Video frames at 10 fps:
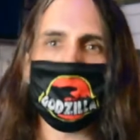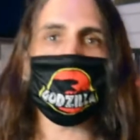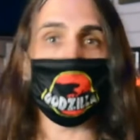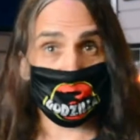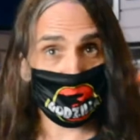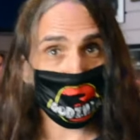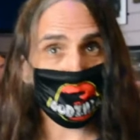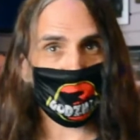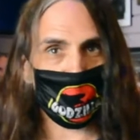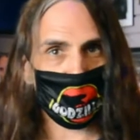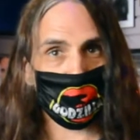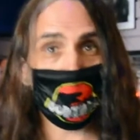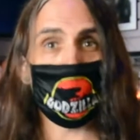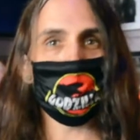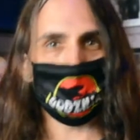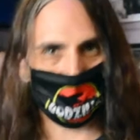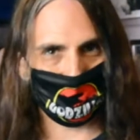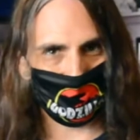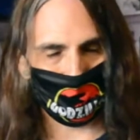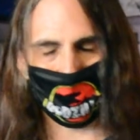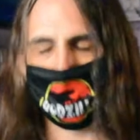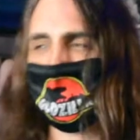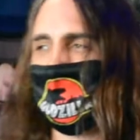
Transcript: closing the store, reopening in a year,